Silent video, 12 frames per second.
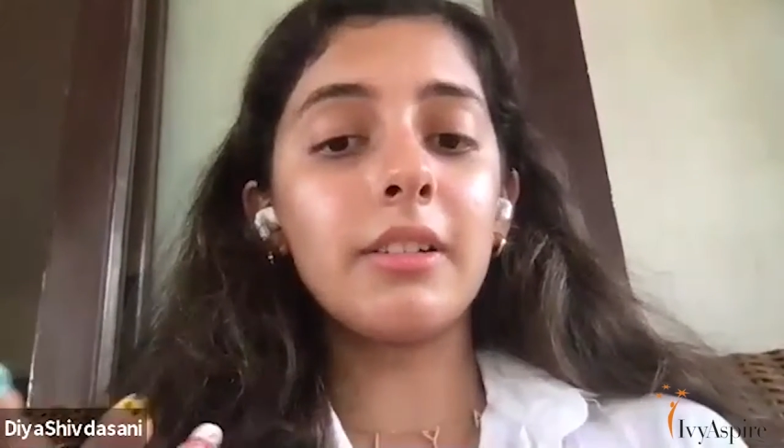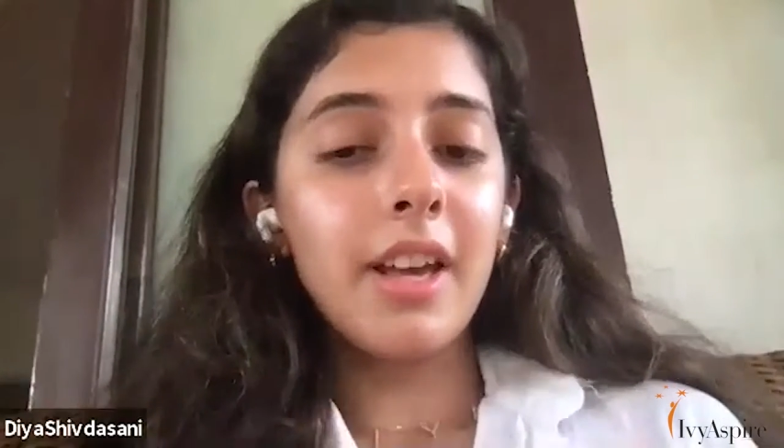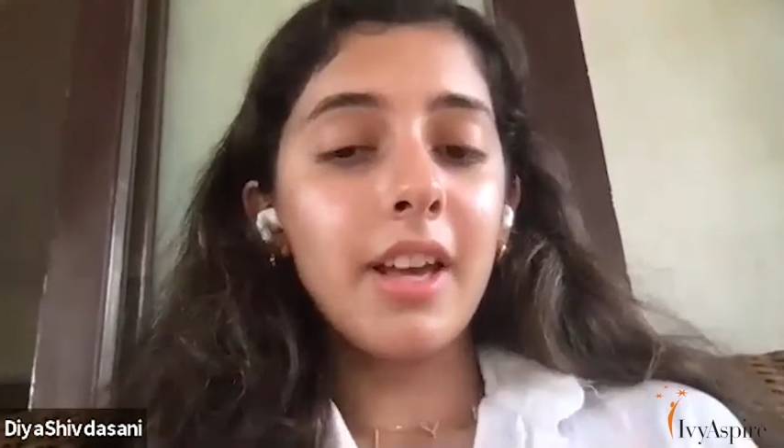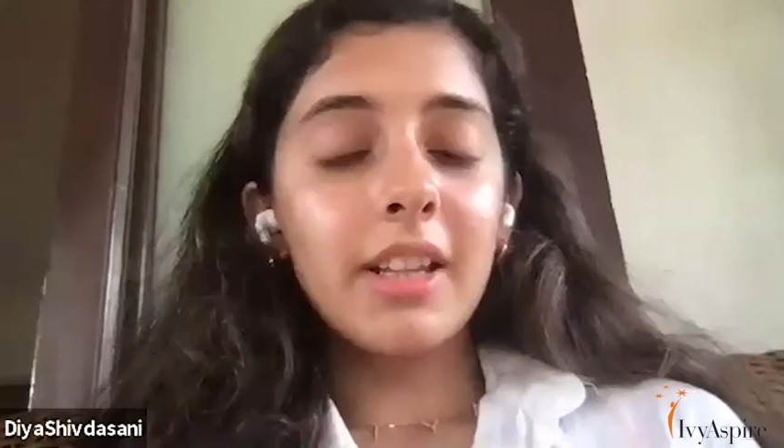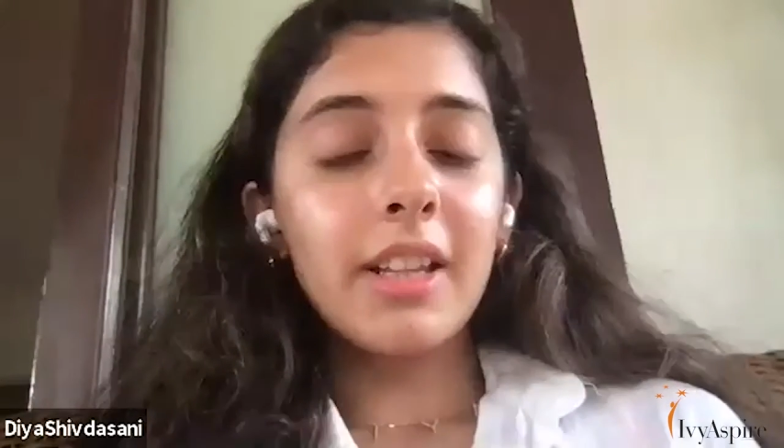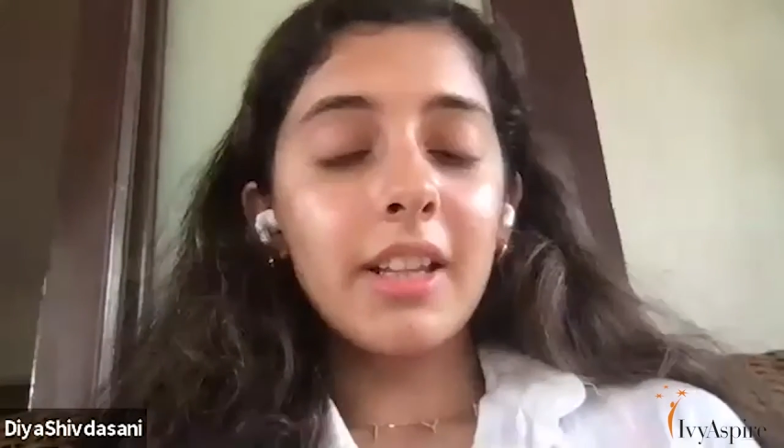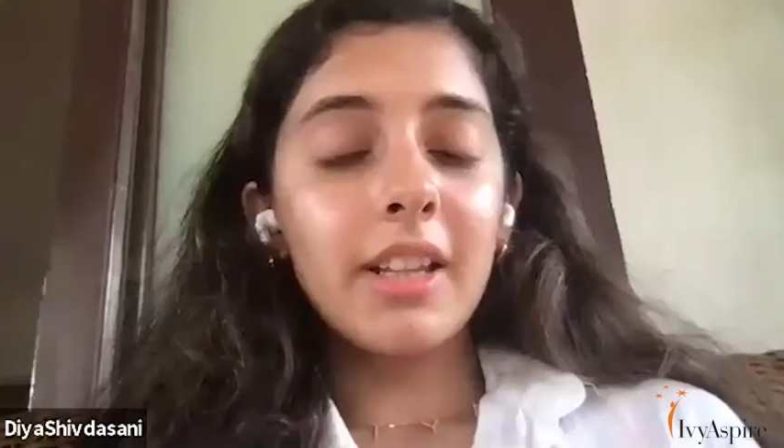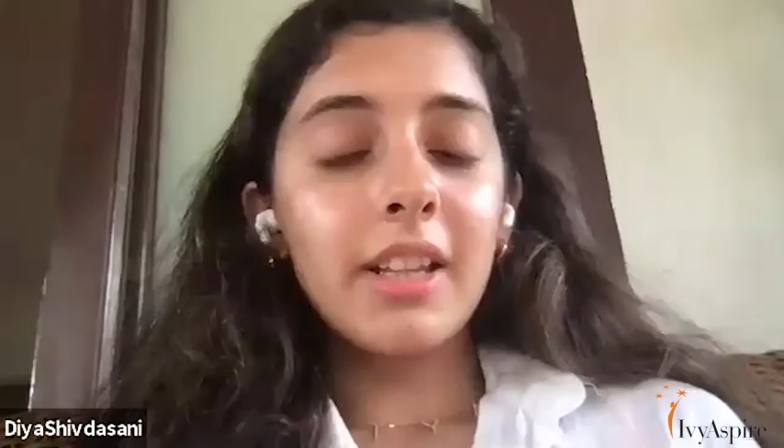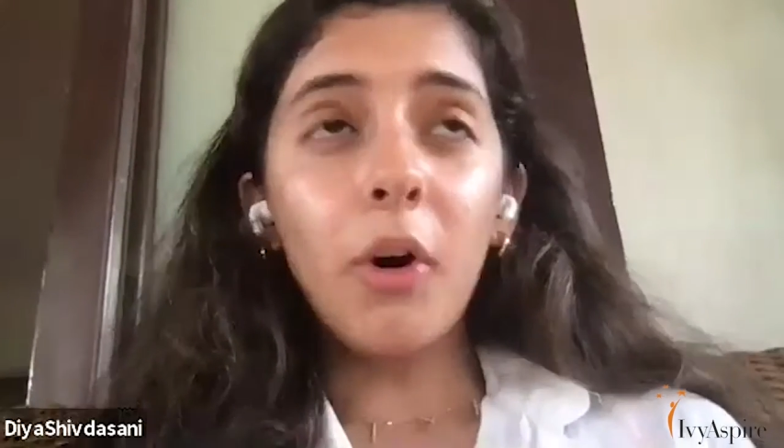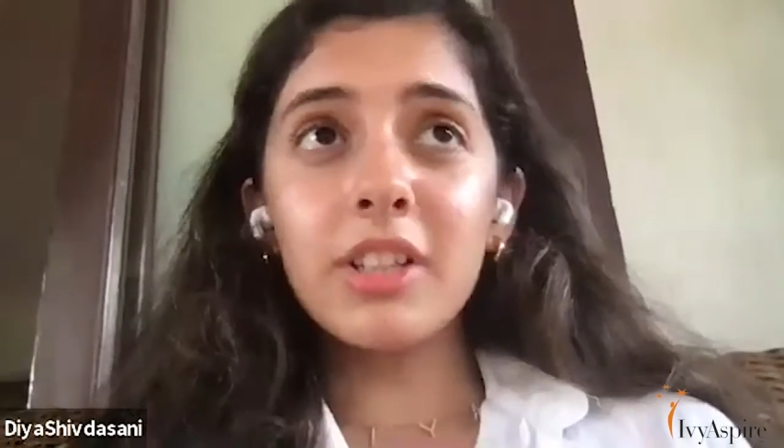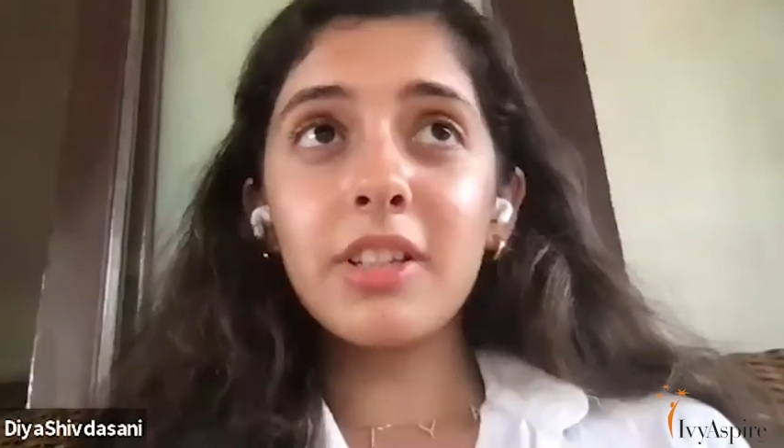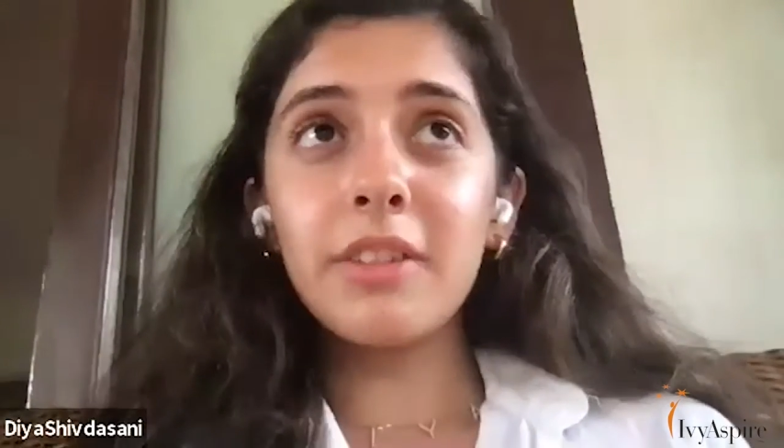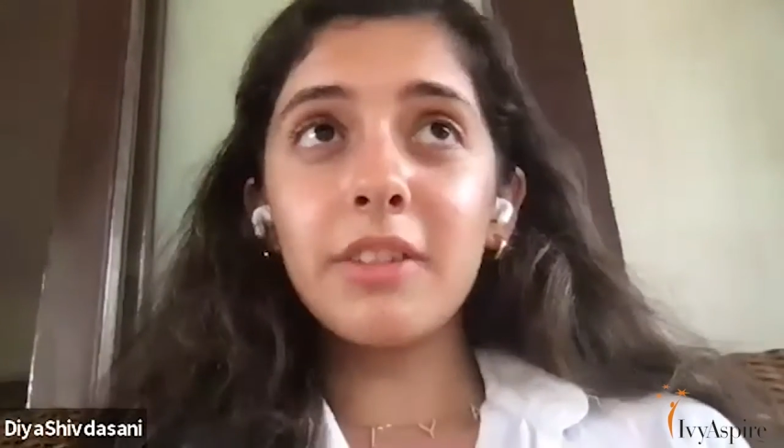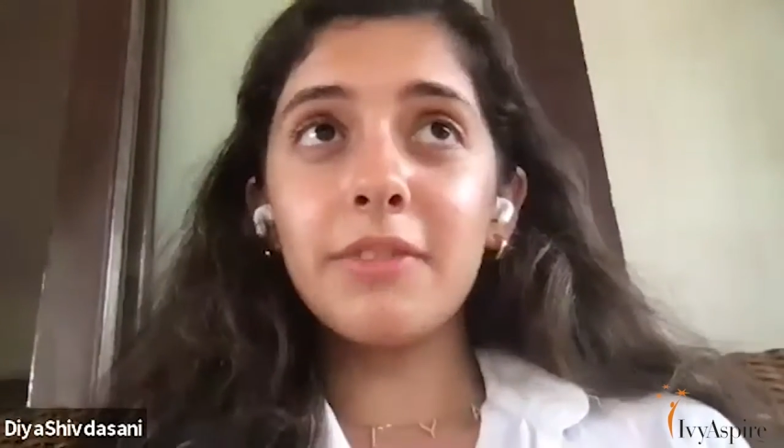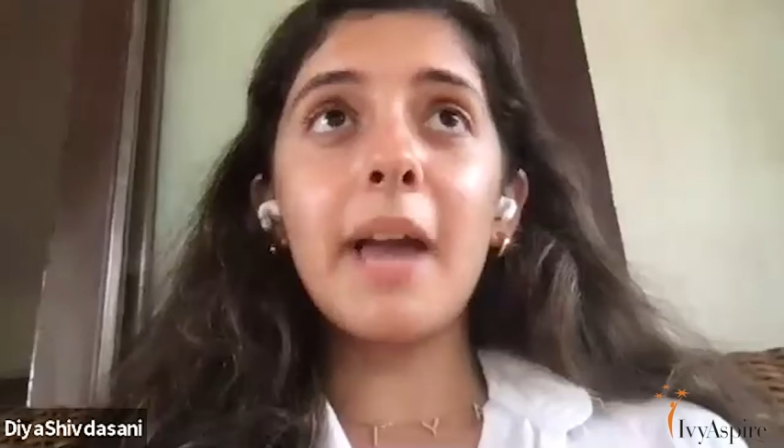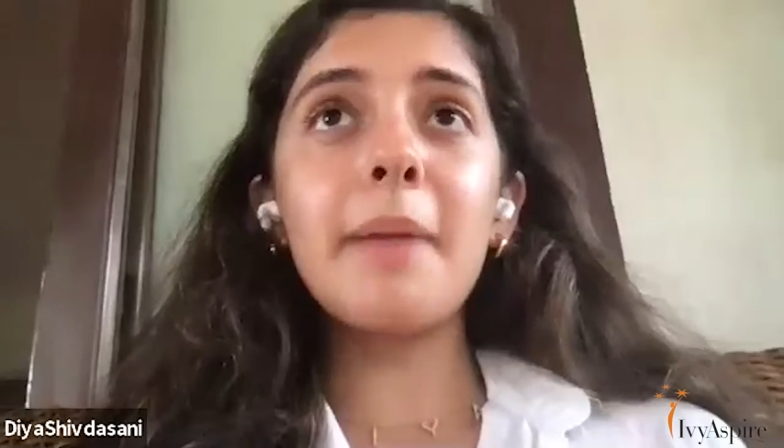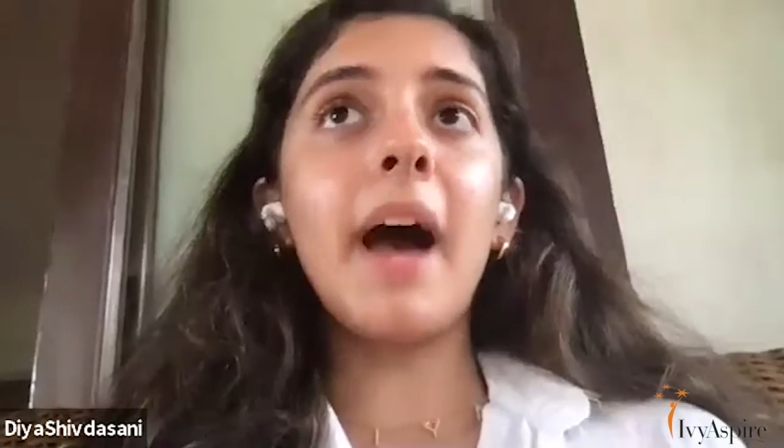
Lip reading: uh, the